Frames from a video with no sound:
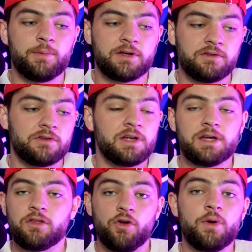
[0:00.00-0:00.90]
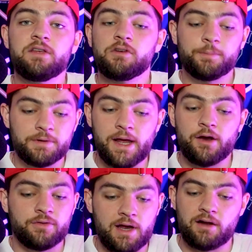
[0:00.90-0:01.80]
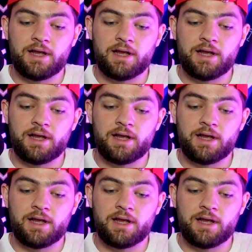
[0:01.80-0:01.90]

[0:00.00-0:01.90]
because there is a player there.